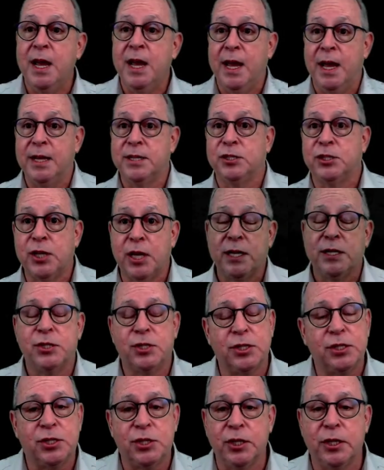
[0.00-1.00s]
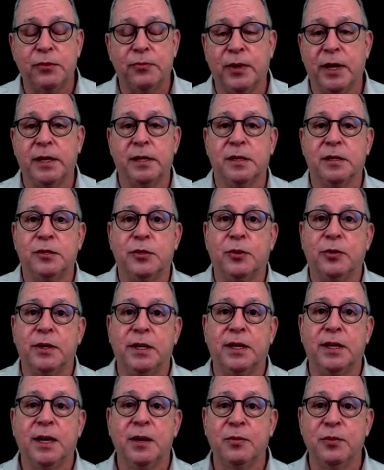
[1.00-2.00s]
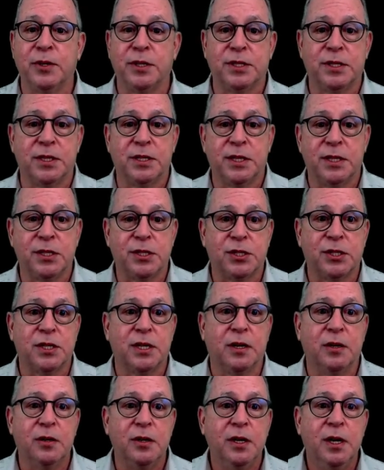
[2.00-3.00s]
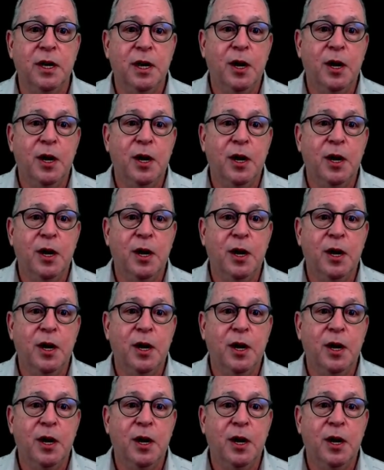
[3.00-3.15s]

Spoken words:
and change the gene regulatory networks in each cell.